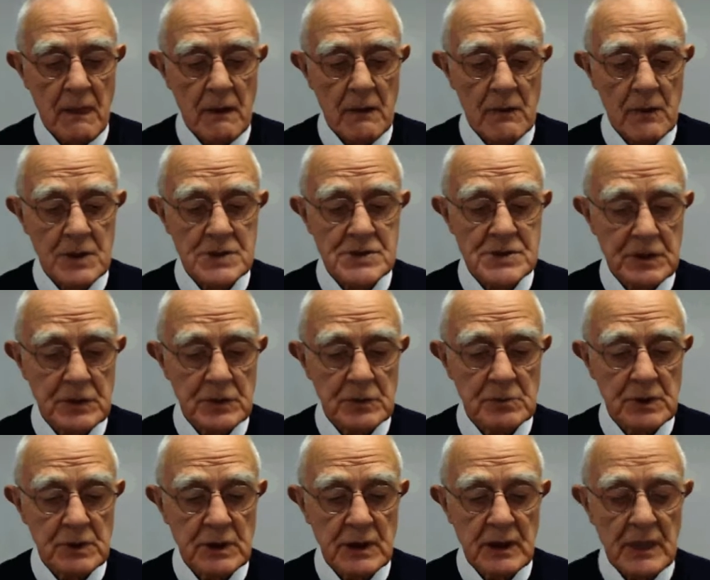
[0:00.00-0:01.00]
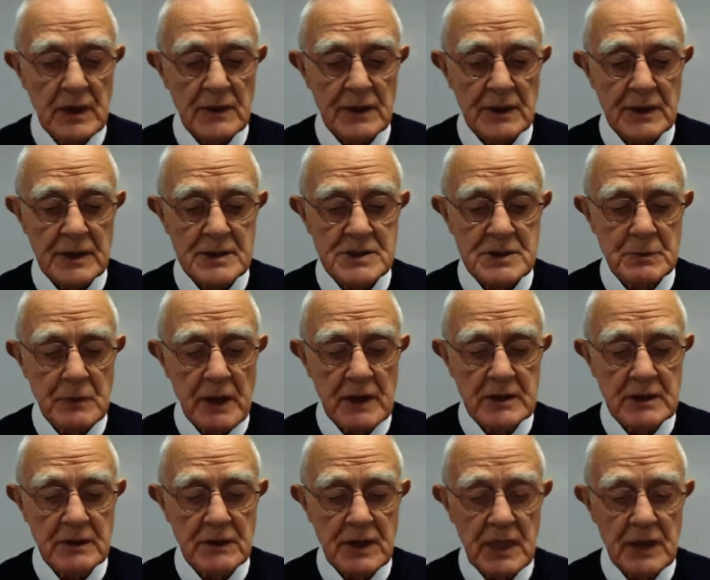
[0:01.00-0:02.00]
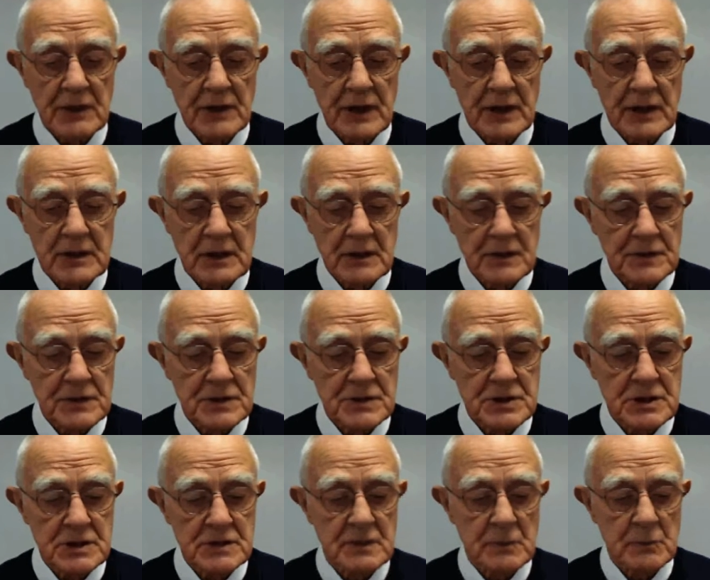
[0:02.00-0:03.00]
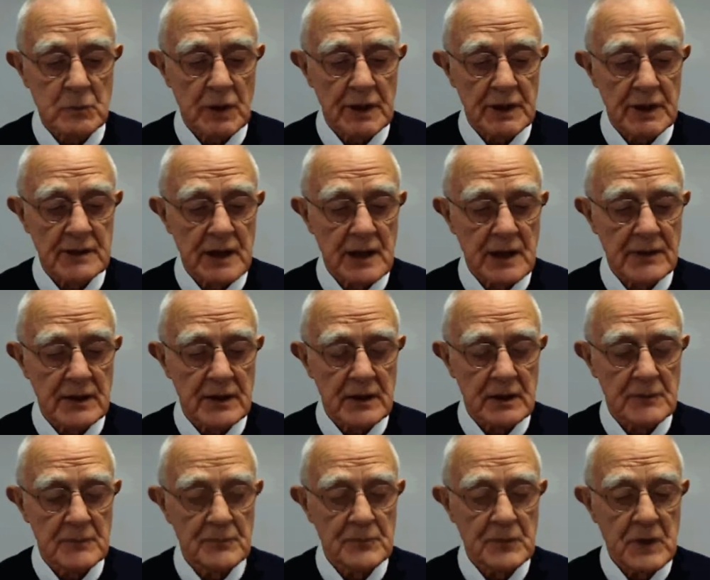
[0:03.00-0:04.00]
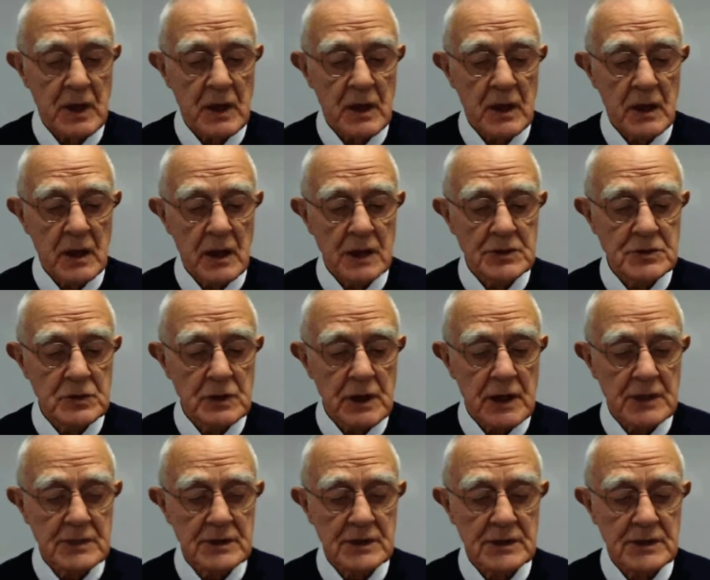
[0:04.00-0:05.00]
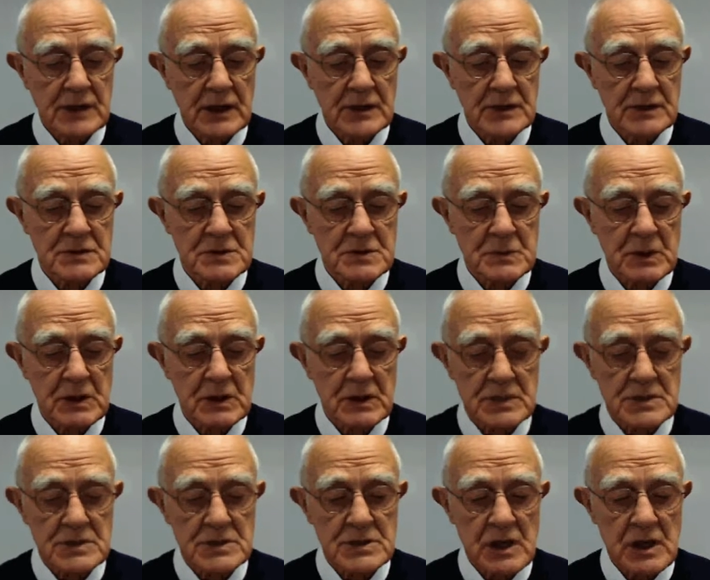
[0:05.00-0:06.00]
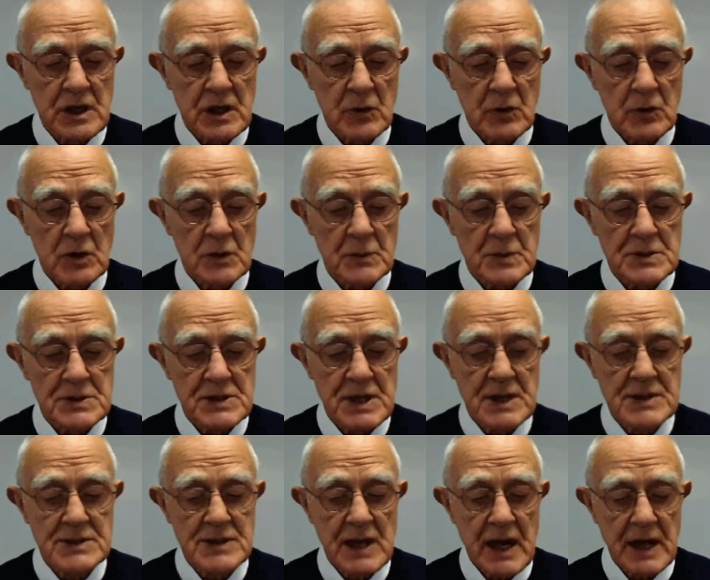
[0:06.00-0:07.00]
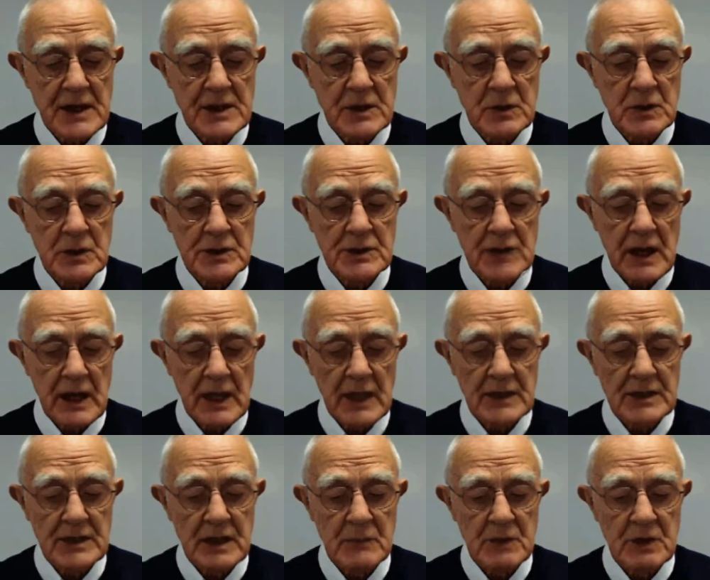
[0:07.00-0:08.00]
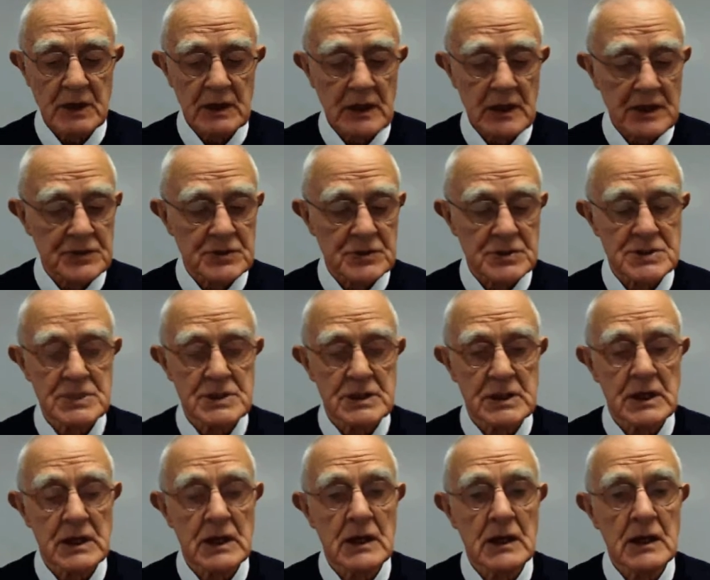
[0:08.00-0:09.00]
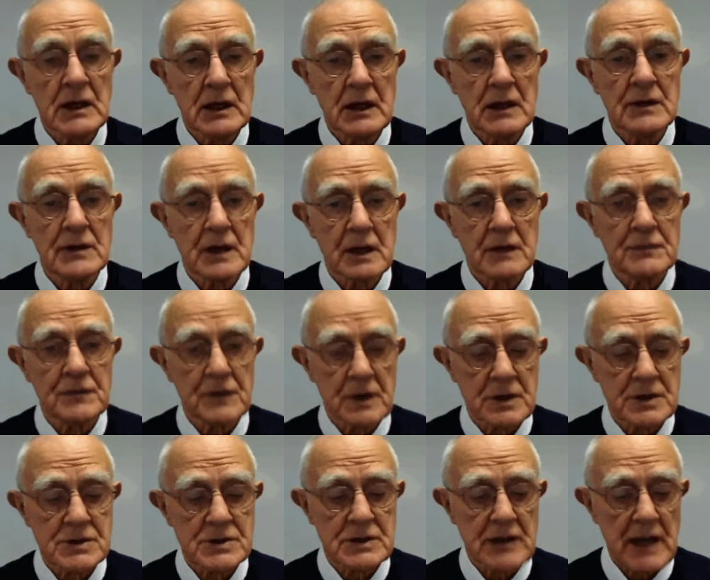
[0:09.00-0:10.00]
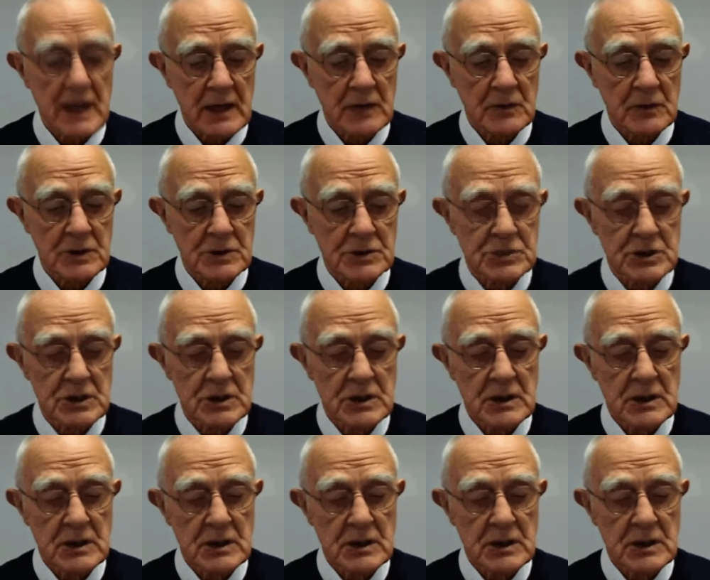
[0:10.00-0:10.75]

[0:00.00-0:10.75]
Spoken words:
We assume that in spite of their great differences from one another, educated native speakers will possess adequate academic literacy in their first language.